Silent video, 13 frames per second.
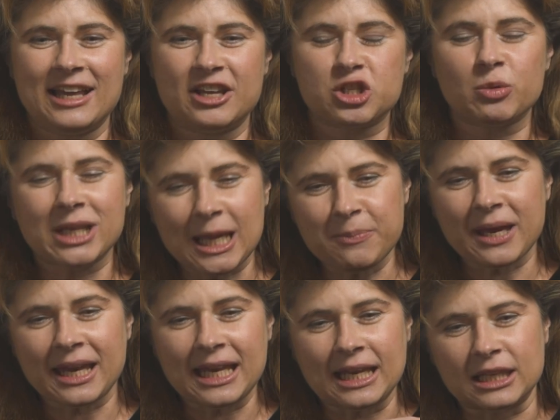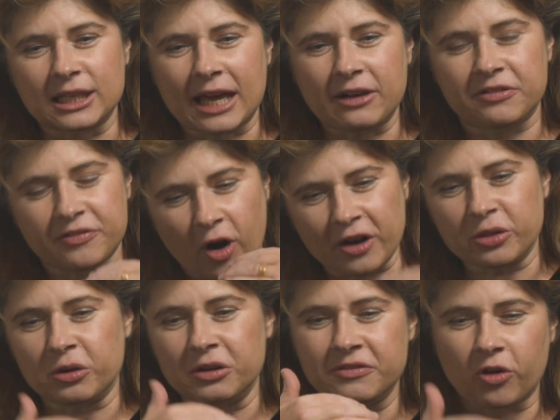So we keep getting led
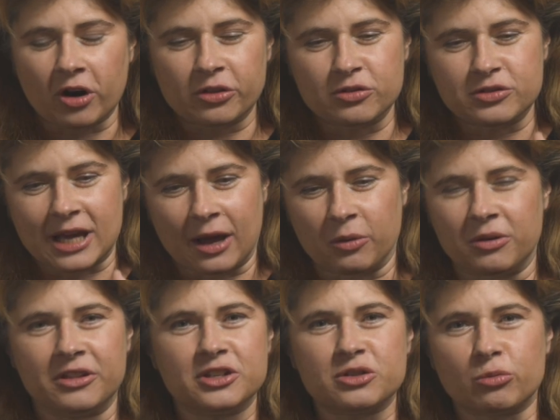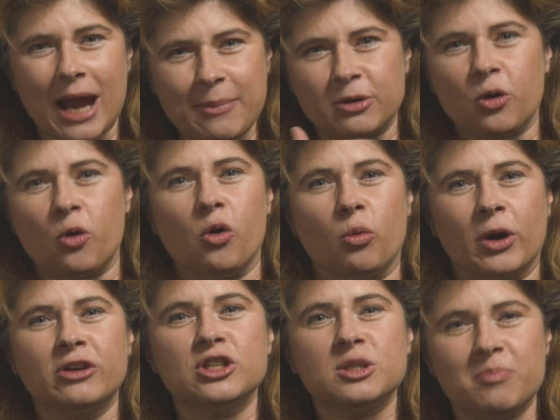farther and farther down this rabbit hole.
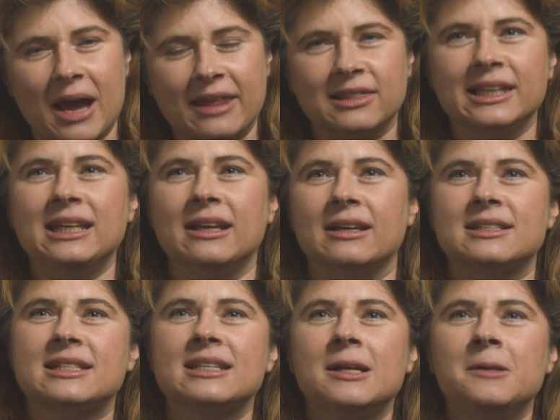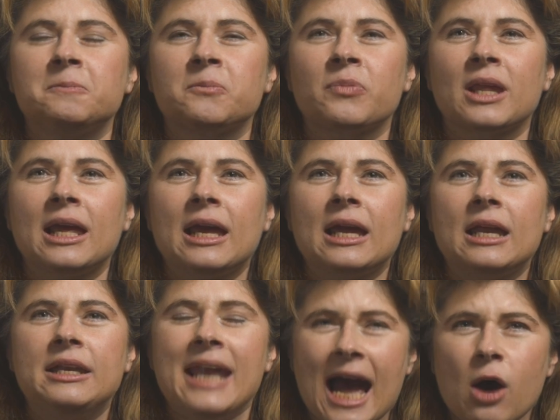Where does math lead us?
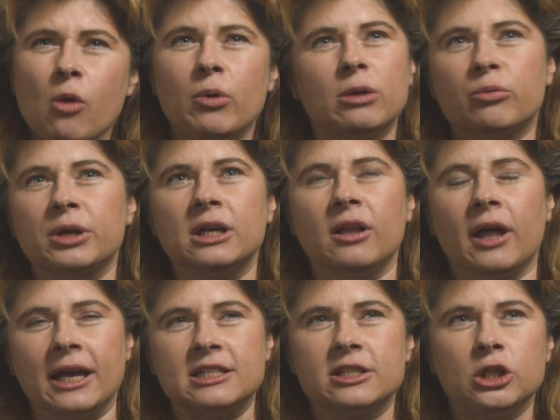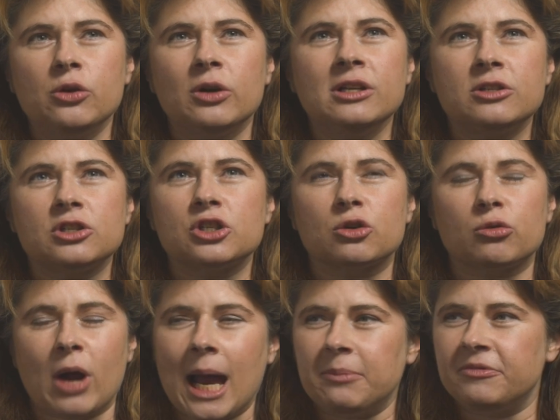Now we realize that you can
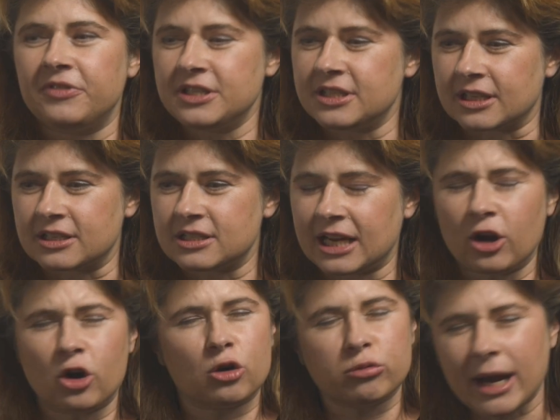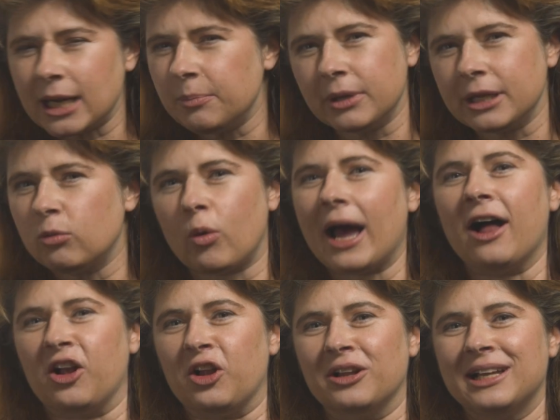describe physics incredibly
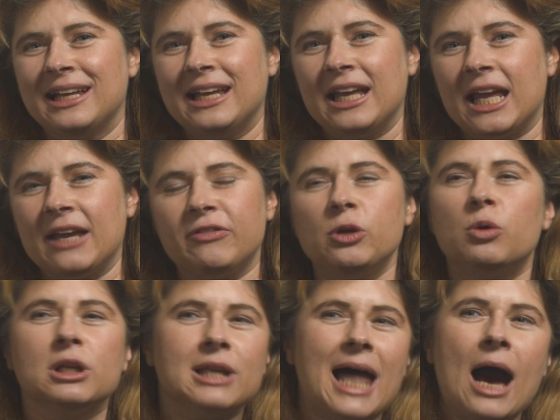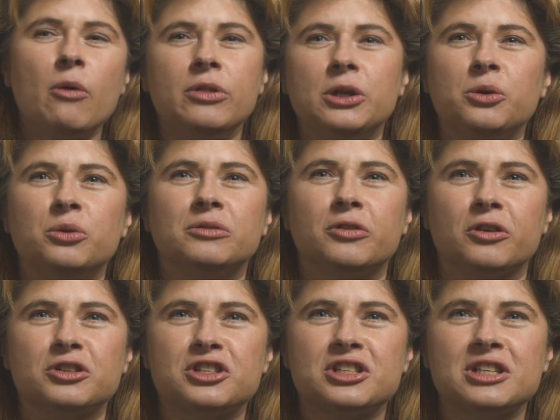well if you allow the
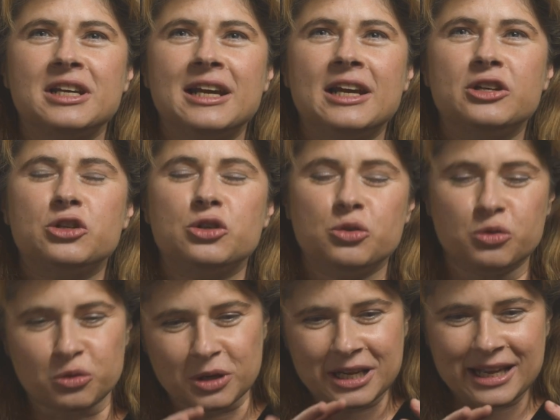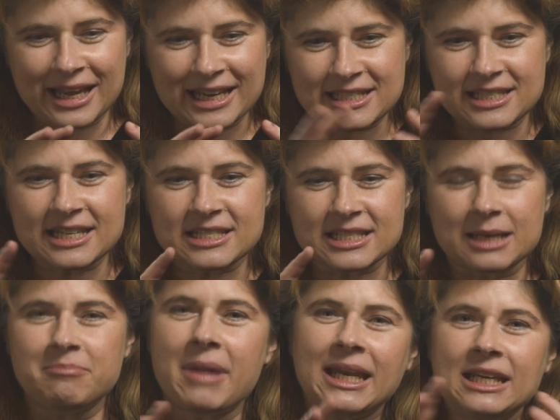universe to exist
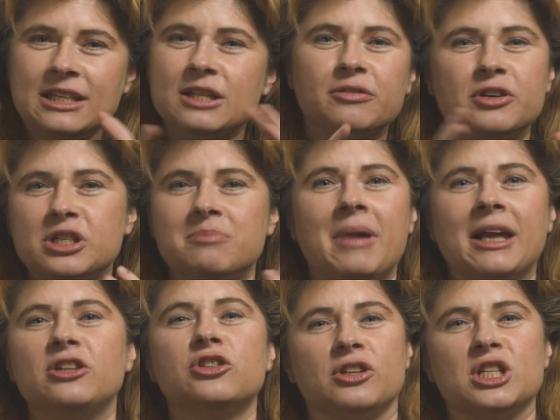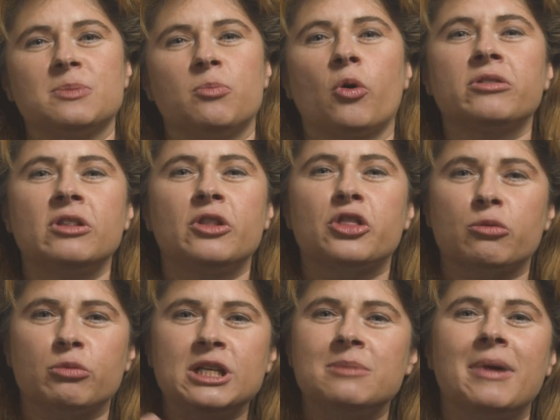in many different dimensions, more than the
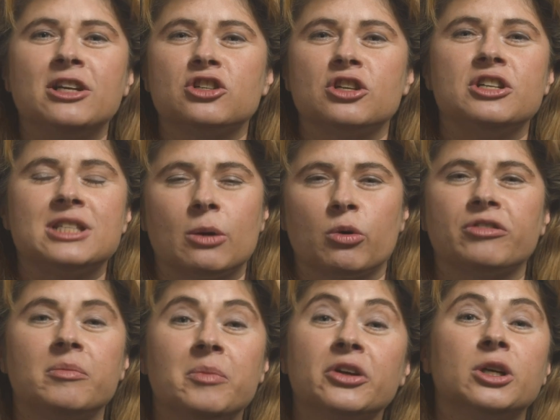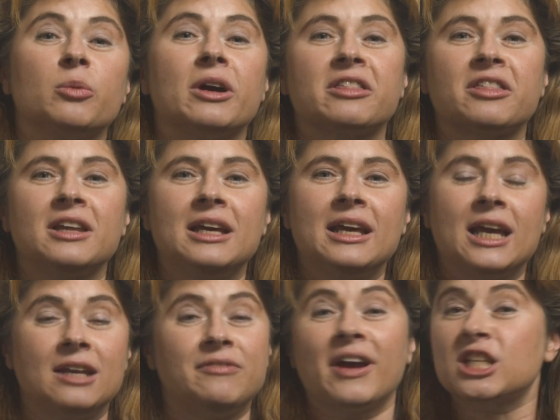three dimensions that we're familiar with.
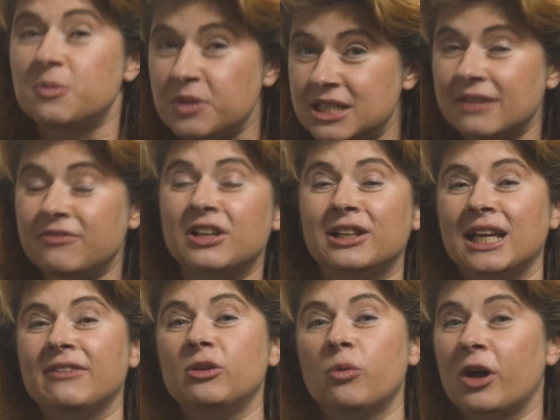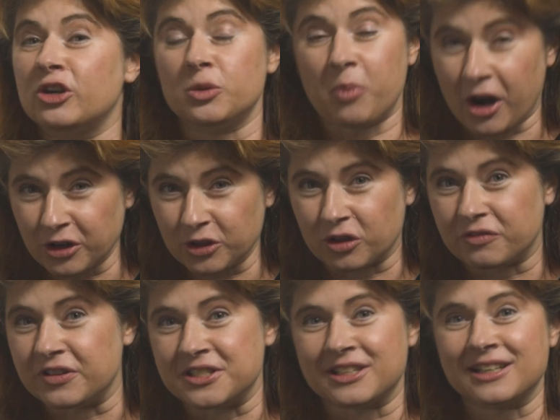In fact, specifically, if you want to do particle
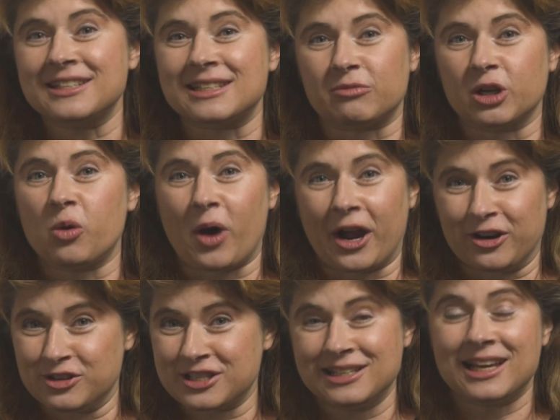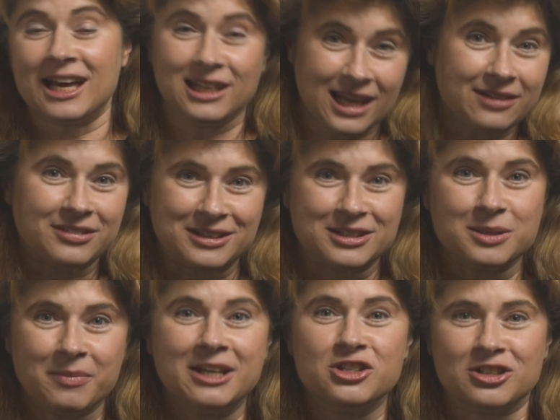physics, it requires 11
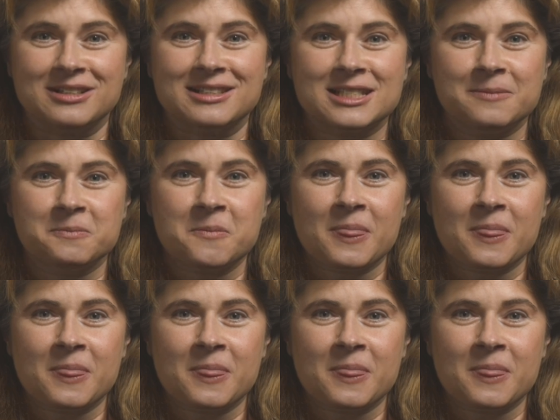dimensions.